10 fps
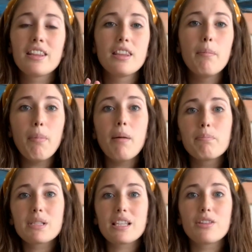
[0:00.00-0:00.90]
the
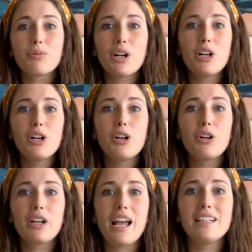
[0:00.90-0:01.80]
bumps in the
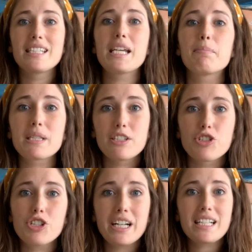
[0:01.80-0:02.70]
road and tips and
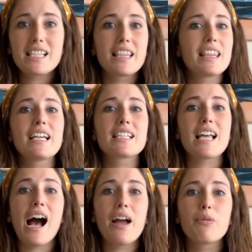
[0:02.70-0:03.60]
tricks and things
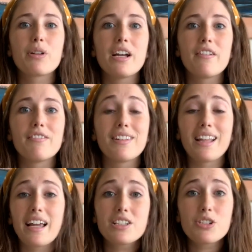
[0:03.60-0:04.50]
that I would have
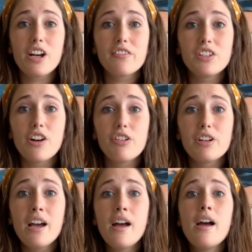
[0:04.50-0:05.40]
liked to have known
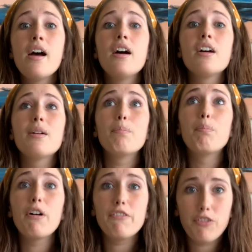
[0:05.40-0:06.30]

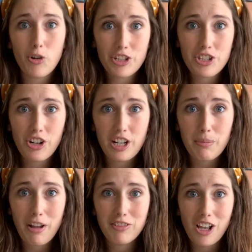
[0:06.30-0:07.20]
before starting
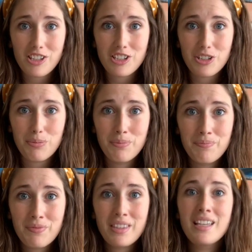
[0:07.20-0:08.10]
my floss tube.
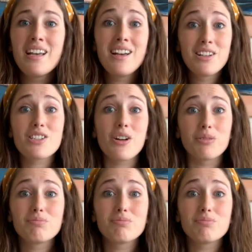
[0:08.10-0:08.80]
So